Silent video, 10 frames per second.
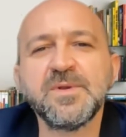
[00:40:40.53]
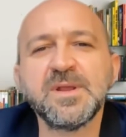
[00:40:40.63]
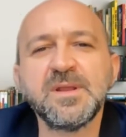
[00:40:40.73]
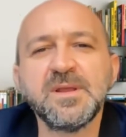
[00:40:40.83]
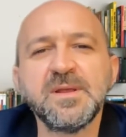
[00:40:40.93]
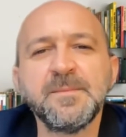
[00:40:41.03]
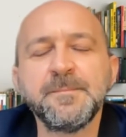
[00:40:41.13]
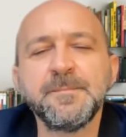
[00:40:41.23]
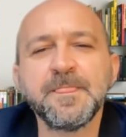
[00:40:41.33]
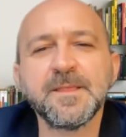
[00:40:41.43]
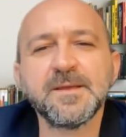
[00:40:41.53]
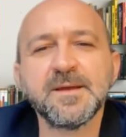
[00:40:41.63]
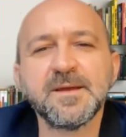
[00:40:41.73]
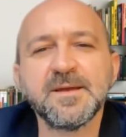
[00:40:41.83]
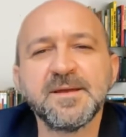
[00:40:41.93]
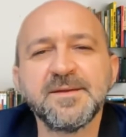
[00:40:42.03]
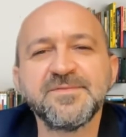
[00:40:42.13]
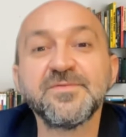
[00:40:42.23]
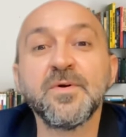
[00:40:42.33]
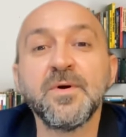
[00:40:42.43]
really uh,
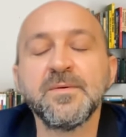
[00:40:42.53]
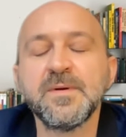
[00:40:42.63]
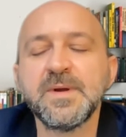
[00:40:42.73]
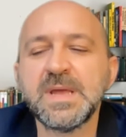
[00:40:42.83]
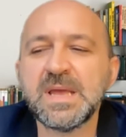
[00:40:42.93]
strong.